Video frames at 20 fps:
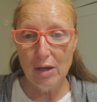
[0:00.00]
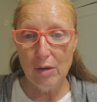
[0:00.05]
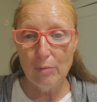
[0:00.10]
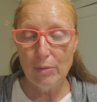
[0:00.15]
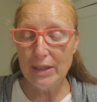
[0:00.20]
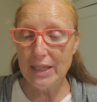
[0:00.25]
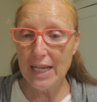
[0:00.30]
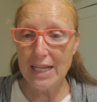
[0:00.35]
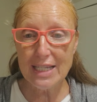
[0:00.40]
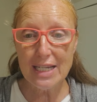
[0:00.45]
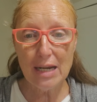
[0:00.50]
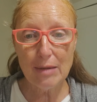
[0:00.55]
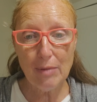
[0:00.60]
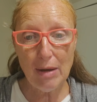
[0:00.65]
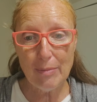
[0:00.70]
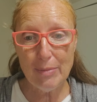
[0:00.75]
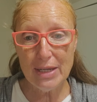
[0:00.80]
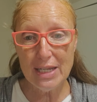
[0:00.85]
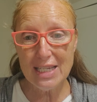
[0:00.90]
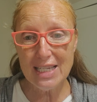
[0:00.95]
But that's not my
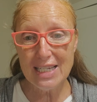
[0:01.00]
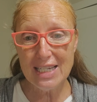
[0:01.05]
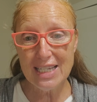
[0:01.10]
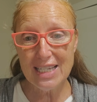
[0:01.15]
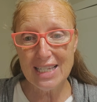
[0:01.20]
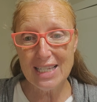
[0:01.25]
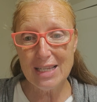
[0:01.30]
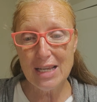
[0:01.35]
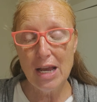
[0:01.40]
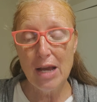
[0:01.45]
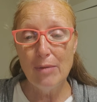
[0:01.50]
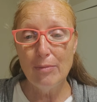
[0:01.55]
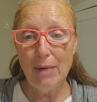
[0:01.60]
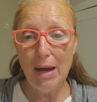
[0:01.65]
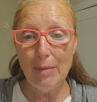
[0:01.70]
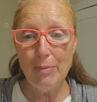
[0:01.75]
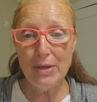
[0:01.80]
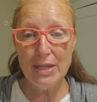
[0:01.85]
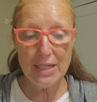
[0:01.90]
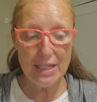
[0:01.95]
business.
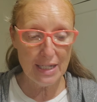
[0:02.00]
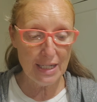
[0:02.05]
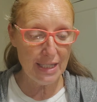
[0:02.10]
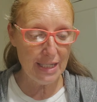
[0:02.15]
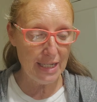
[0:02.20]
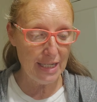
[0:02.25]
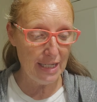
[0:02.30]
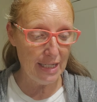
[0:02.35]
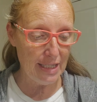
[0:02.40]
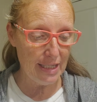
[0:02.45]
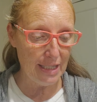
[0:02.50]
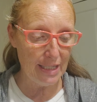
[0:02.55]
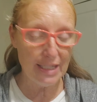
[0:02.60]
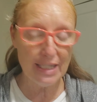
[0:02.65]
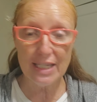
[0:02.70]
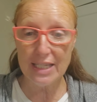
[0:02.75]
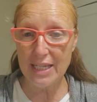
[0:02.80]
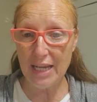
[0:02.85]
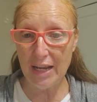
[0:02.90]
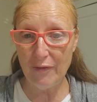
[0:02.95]
My business is
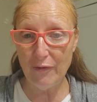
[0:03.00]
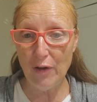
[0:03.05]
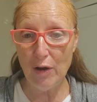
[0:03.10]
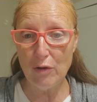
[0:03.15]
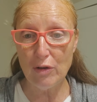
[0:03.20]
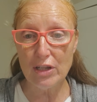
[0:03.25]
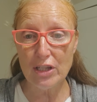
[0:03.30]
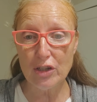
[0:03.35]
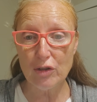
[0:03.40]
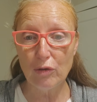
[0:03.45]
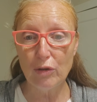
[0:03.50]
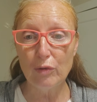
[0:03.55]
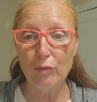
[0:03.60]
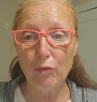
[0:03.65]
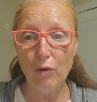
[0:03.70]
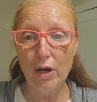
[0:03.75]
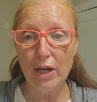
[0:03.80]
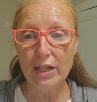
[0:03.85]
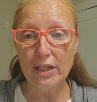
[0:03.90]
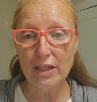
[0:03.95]
to stay focused on
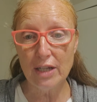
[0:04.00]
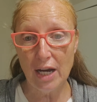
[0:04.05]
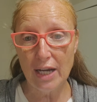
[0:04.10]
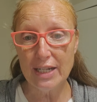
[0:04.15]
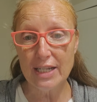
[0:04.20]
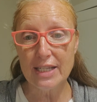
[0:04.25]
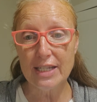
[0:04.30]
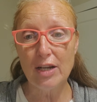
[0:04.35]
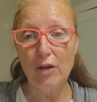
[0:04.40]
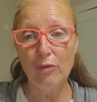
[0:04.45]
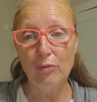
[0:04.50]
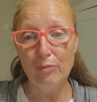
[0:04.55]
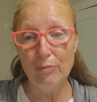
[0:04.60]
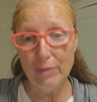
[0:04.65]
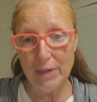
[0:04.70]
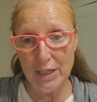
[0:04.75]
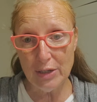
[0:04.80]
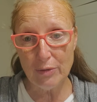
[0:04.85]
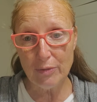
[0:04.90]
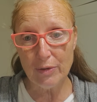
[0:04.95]
what God has told
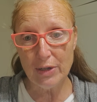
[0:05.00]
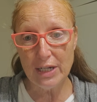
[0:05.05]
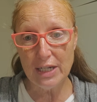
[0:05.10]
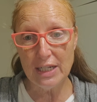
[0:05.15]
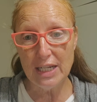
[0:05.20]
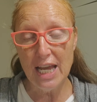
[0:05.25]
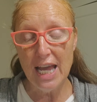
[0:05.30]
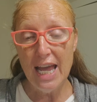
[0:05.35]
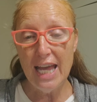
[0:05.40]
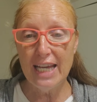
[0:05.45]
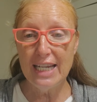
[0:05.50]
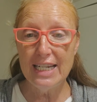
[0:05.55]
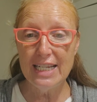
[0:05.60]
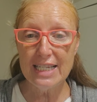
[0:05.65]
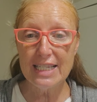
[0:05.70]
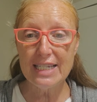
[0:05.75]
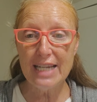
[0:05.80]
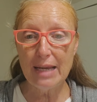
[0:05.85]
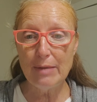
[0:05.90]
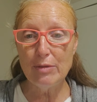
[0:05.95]
me to read. And
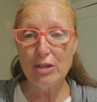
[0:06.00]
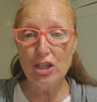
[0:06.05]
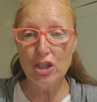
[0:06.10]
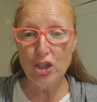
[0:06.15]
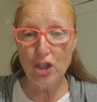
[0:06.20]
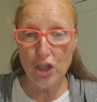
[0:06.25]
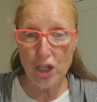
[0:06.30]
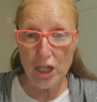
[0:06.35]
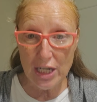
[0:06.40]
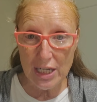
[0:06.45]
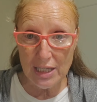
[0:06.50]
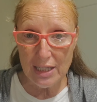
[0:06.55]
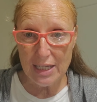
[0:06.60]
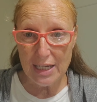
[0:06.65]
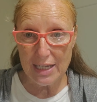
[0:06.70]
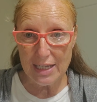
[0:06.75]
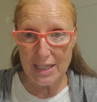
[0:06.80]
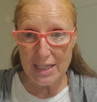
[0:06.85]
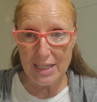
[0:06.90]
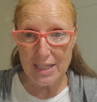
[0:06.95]
his name is
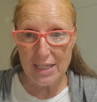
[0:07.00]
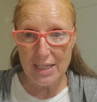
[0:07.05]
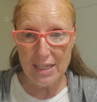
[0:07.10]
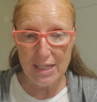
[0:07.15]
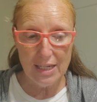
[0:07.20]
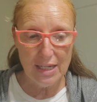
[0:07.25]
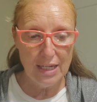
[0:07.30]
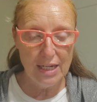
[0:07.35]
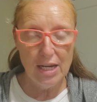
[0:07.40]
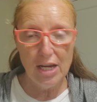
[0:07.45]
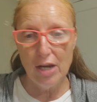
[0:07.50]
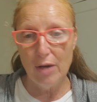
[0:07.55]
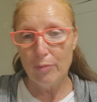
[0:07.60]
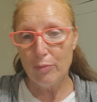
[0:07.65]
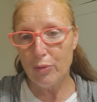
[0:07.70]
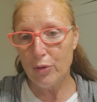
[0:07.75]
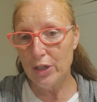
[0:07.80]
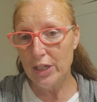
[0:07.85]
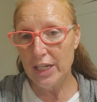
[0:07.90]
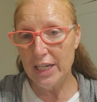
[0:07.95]
Jesus.
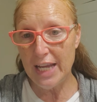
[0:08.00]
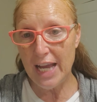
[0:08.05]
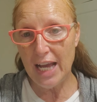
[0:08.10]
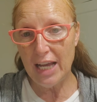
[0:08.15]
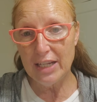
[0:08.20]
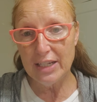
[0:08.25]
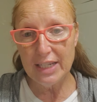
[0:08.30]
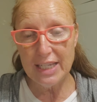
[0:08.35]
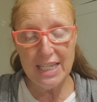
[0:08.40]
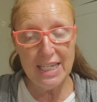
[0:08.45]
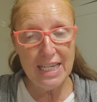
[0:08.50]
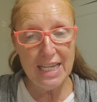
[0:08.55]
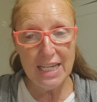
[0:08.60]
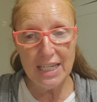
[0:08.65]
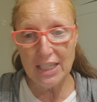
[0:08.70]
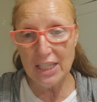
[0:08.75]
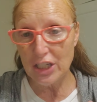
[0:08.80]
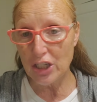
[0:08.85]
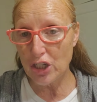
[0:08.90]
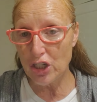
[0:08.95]
Printed out in
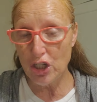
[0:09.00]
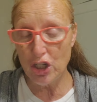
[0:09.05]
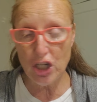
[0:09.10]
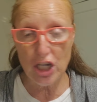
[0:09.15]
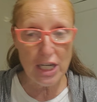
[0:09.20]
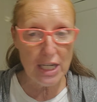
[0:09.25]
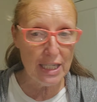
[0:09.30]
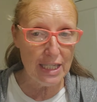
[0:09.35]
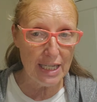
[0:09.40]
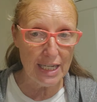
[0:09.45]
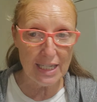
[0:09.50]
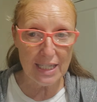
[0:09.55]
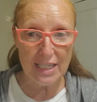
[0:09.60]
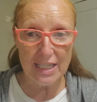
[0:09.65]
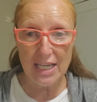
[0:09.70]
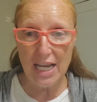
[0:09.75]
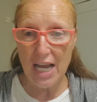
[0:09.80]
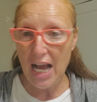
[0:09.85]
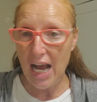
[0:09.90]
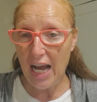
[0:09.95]
English,
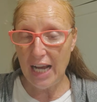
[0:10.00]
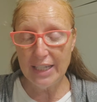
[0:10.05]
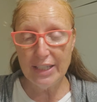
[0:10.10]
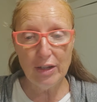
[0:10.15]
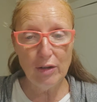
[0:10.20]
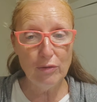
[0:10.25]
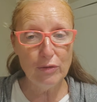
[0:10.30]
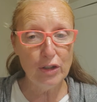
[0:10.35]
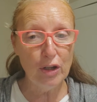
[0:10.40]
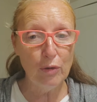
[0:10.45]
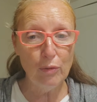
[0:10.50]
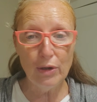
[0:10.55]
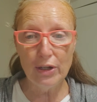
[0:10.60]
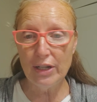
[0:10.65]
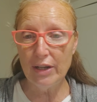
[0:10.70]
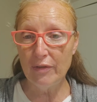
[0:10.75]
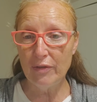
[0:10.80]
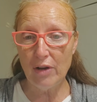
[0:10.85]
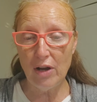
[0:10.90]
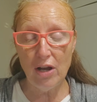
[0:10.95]
Jesus. I don't know what
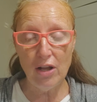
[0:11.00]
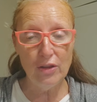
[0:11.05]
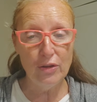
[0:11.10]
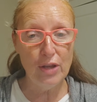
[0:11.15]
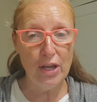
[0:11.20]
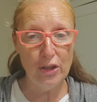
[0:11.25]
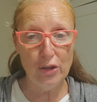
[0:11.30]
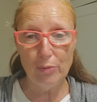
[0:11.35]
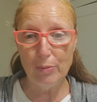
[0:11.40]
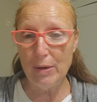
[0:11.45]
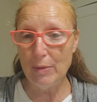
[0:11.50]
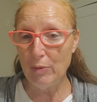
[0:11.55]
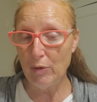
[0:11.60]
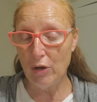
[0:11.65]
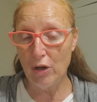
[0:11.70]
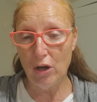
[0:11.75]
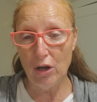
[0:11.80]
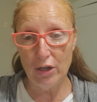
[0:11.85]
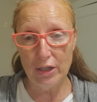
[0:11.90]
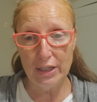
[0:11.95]
all other people
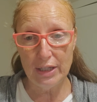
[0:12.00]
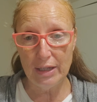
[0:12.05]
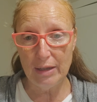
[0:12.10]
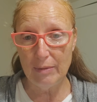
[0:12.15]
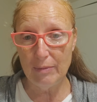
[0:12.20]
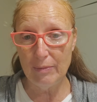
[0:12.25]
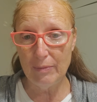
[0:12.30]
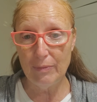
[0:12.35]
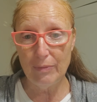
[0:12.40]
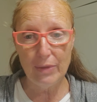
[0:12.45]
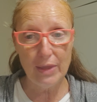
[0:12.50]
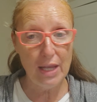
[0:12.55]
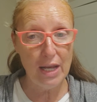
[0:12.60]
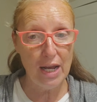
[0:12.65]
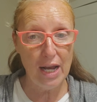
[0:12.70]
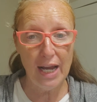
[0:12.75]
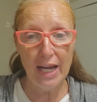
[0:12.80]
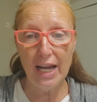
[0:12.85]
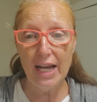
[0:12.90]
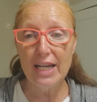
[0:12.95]
call him.
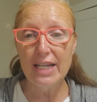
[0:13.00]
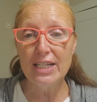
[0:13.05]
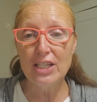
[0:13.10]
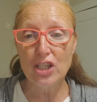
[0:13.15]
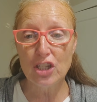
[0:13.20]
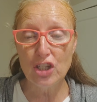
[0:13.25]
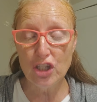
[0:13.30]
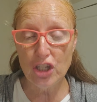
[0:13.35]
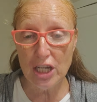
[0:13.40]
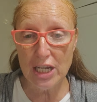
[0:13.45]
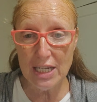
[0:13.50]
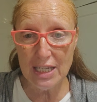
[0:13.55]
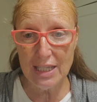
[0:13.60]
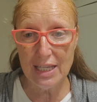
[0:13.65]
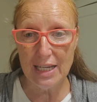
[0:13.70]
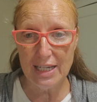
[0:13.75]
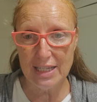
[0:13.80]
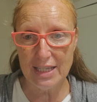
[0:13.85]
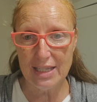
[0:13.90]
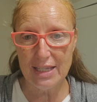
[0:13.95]
I, it's
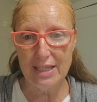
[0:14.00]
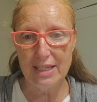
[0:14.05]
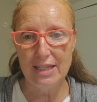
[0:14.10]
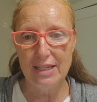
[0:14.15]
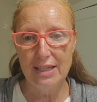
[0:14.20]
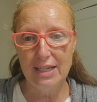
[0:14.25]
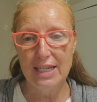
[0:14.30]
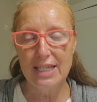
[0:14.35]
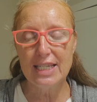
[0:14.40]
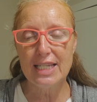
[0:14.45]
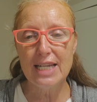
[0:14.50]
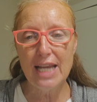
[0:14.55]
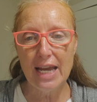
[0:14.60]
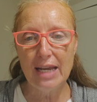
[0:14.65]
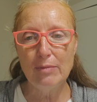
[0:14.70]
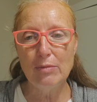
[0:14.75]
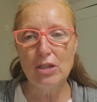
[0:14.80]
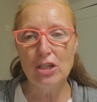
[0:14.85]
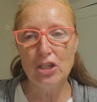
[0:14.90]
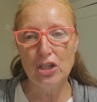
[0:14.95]
Jesus. His
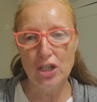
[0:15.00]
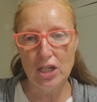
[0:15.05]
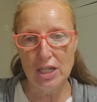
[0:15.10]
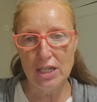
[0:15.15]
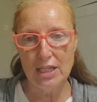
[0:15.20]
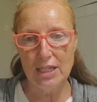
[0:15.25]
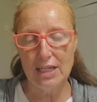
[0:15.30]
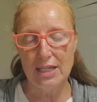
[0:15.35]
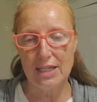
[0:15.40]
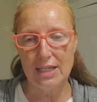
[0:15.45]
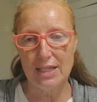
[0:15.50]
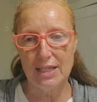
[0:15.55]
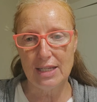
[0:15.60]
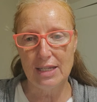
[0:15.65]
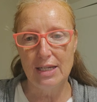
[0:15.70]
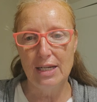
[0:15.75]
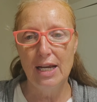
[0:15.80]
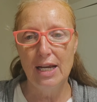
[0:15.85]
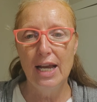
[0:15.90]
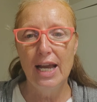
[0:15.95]
name is Jesus.
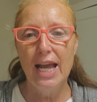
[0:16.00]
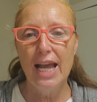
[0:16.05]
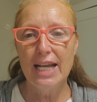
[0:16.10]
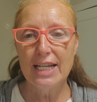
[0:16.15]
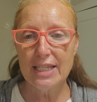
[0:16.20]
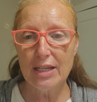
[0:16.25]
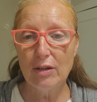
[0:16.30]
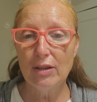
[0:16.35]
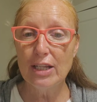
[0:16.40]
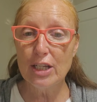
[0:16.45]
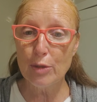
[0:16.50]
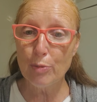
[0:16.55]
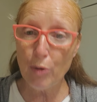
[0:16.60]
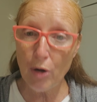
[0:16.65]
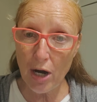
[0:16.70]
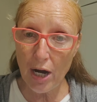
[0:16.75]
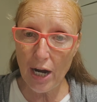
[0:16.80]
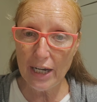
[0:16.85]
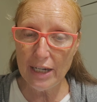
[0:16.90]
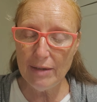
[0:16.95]
And so let's
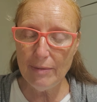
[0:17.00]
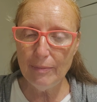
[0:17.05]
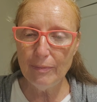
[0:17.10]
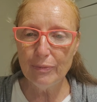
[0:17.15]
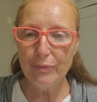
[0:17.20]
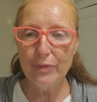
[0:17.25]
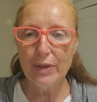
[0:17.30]
pray.